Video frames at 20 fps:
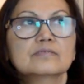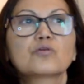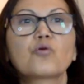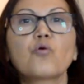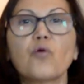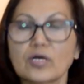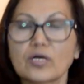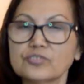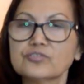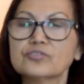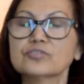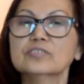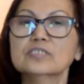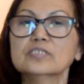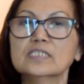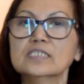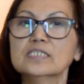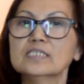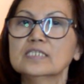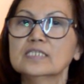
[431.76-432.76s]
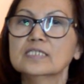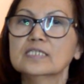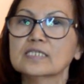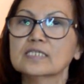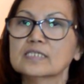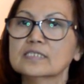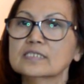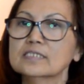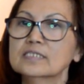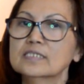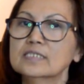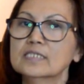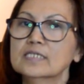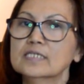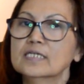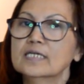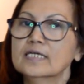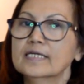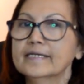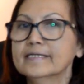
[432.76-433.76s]
question
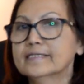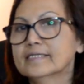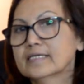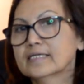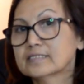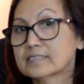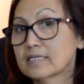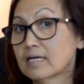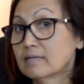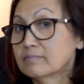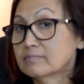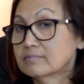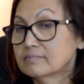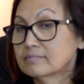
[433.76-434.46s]
in the exam,